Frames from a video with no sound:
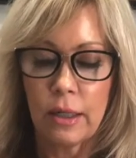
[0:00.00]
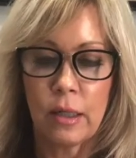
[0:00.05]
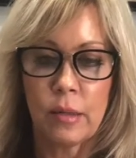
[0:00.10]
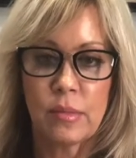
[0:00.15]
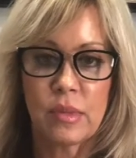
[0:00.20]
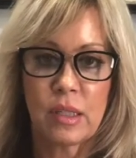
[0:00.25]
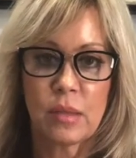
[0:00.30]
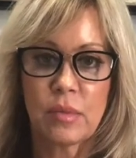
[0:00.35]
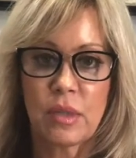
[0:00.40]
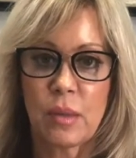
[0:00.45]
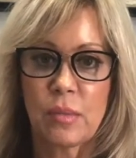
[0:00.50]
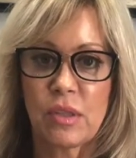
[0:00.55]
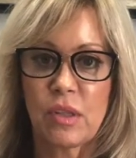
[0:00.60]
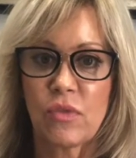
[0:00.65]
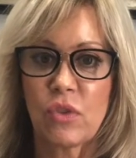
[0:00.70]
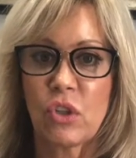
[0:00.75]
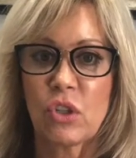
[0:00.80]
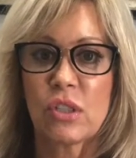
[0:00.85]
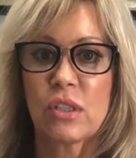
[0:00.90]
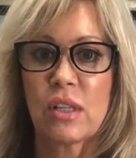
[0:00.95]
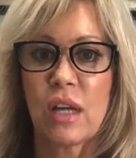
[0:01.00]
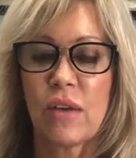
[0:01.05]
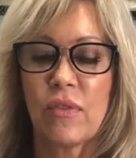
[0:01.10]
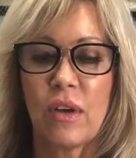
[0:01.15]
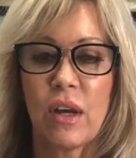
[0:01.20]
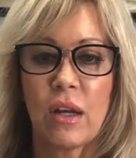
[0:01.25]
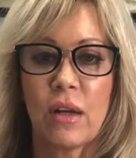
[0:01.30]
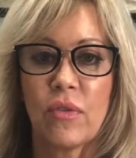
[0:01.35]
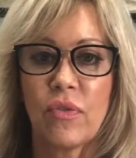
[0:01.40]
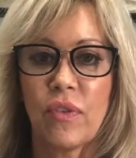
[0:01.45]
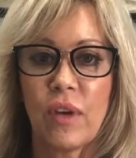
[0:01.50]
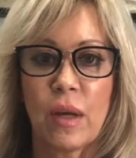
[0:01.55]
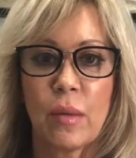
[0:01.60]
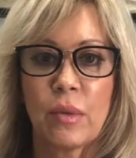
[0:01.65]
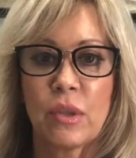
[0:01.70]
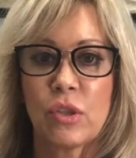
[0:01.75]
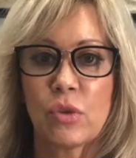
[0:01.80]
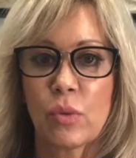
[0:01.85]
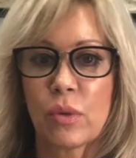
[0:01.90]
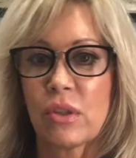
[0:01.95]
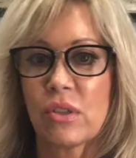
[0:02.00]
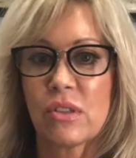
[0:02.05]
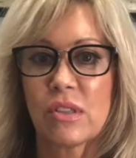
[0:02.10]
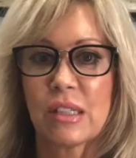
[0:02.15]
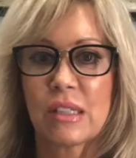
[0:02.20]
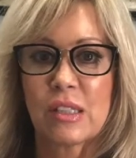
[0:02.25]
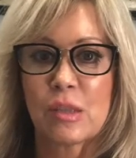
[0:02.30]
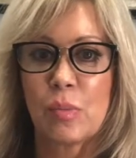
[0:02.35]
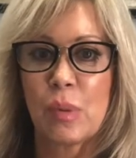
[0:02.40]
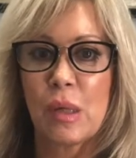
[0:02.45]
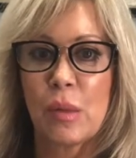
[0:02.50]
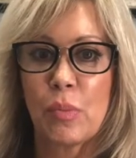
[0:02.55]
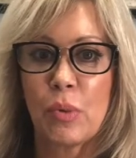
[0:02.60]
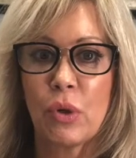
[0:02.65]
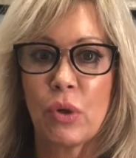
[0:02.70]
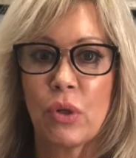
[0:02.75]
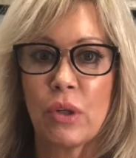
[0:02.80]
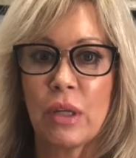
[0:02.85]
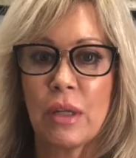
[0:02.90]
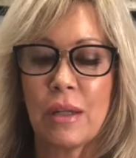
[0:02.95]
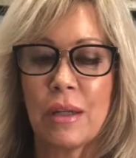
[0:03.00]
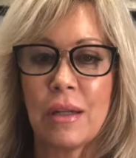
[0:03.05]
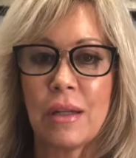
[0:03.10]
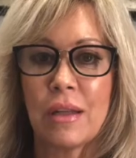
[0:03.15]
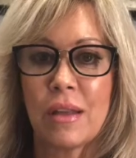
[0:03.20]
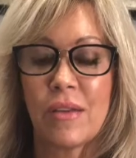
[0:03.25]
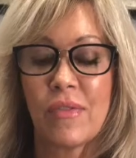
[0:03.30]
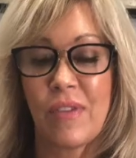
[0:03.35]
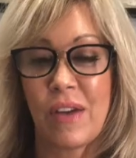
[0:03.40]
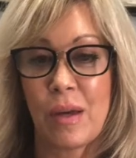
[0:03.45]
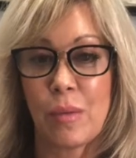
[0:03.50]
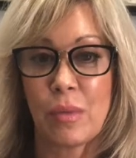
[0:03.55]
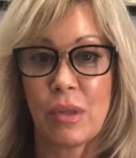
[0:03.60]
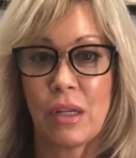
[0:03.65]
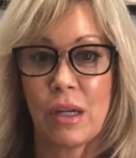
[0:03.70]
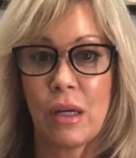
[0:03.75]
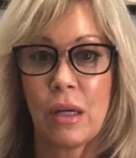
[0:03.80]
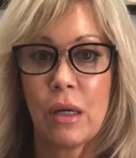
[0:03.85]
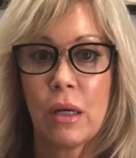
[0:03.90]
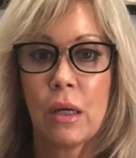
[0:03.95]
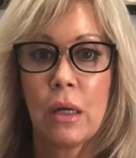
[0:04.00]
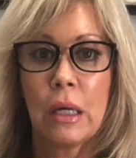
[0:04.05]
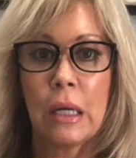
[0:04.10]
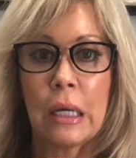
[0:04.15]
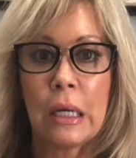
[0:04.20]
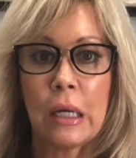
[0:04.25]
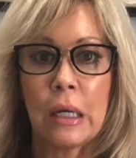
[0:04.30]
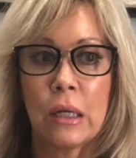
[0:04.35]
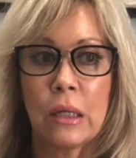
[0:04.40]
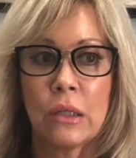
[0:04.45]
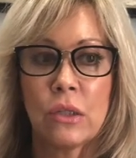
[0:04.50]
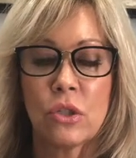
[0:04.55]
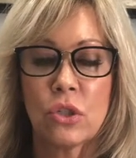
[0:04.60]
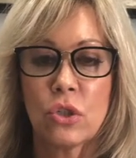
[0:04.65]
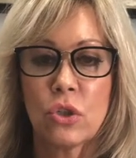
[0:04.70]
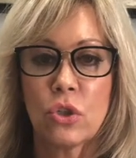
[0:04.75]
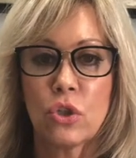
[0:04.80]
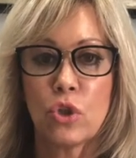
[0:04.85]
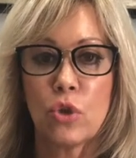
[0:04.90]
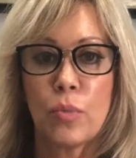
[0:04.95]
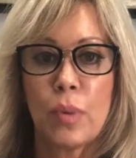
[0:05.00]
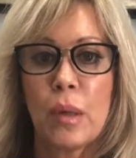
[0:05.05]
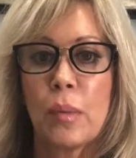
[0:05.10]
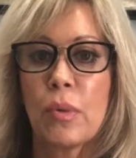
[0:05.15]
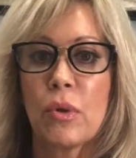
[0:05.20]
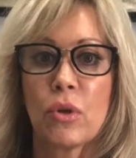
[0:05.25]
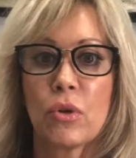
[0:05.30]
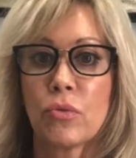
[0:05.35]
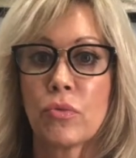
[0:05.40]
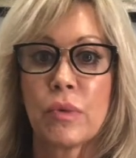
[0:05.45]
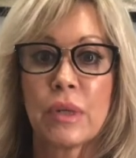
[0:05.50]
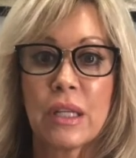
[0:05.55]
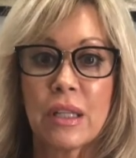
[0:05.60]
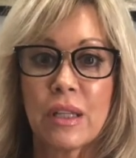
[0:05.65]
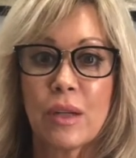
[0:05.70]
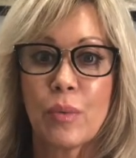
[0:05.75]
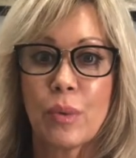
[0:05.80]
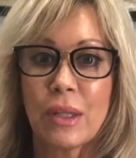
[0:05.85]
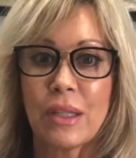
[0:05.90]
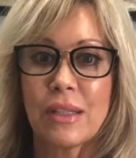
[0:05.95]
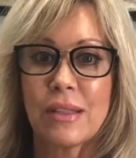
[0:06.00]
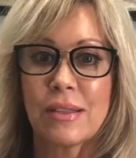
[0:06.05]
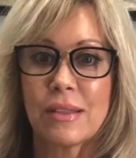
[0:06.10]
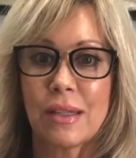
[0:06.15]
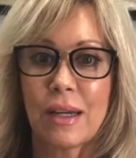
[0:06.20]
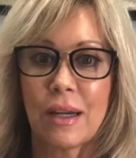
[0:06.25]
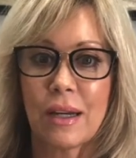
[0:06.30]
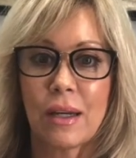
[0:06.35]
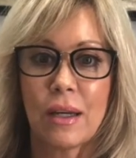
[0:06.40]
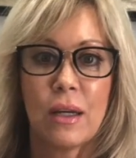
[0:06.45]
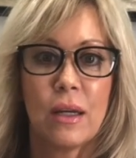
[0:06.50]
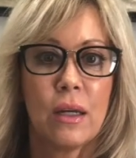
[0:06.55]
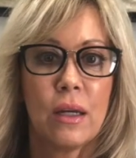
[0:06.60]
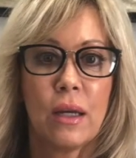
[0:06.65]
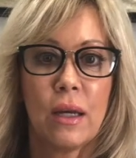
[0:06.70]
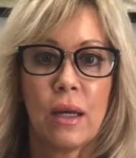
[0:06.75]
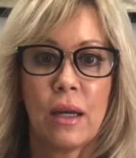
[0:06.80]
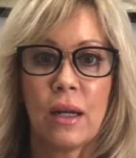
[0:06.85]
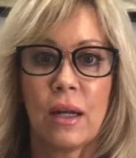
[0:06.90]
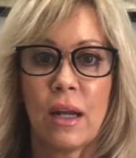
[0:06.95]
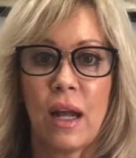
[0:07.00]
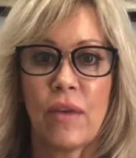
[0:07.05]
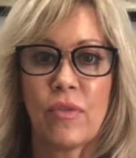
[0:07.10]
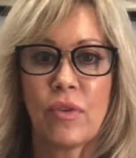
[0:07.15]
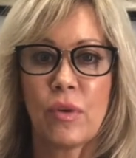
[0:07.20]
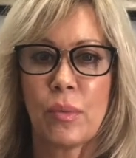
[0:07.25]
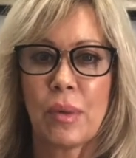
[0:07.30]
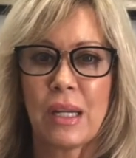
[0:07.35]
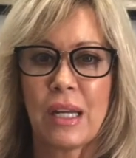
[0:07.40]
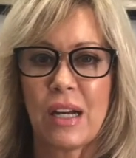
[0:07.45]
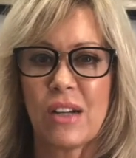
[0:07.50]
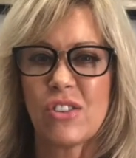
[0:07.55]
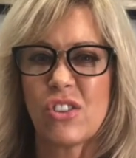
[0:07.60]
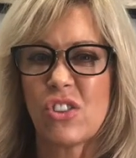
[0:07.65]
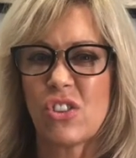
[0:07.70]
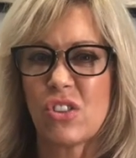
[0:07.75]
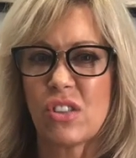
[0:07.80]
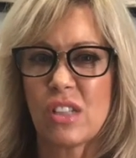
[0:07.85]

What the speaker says: Sometimes I've had families where there's 6 people in the family, and 2 people are really, really sick, and everybody else is just